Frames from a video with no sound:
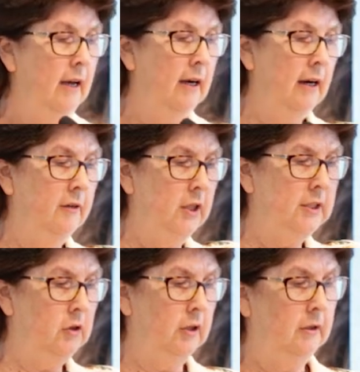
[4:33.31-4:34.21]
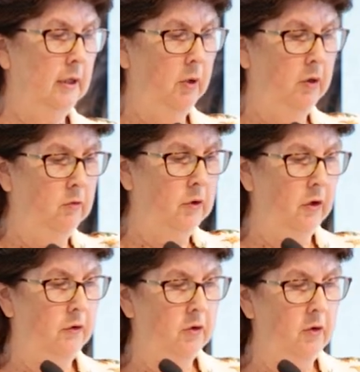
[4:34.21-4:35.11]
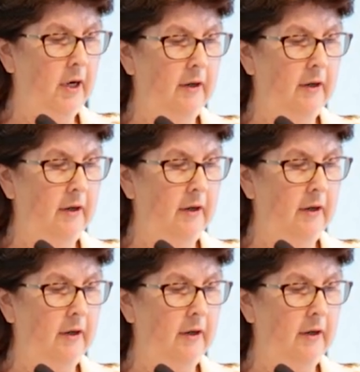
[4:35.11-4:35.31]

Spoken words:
and I won't go through it,